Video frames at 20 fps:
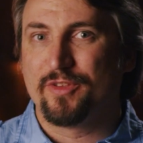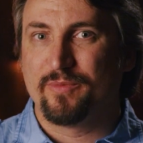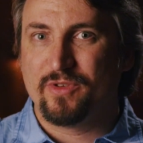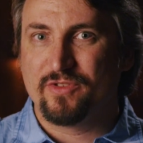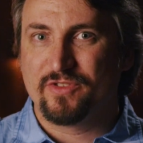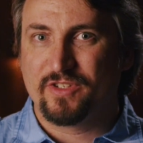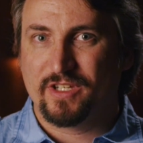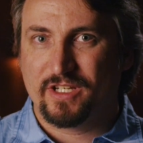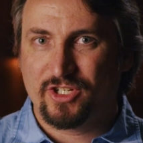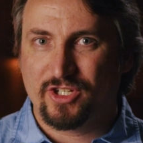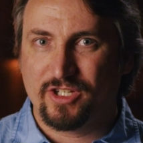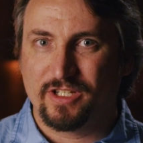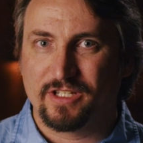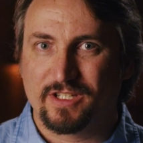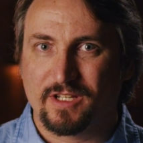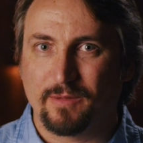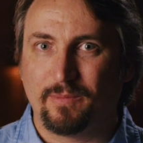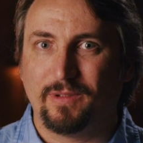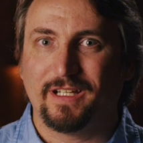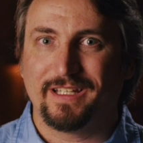the musicians
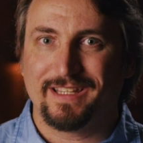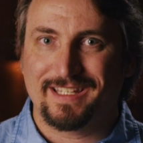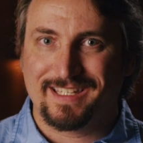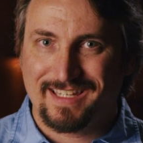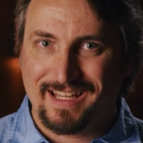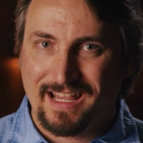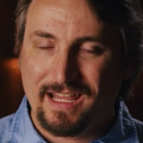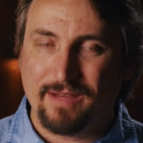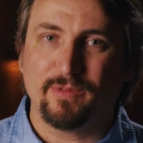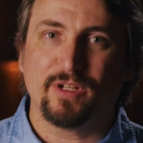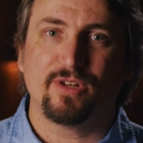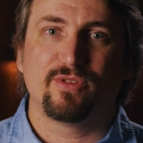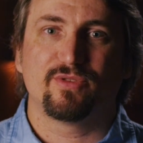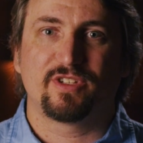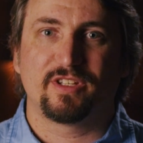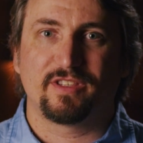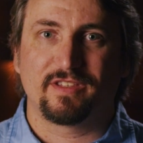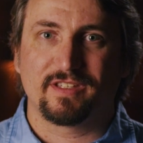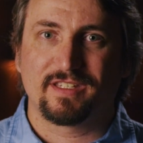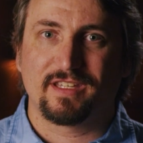to play the same notes
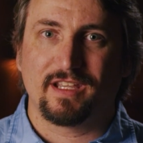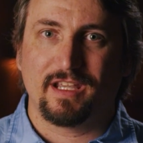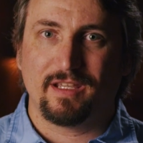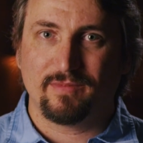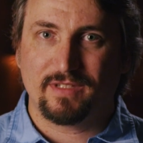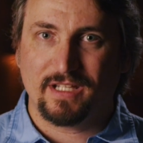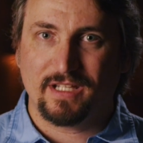at the same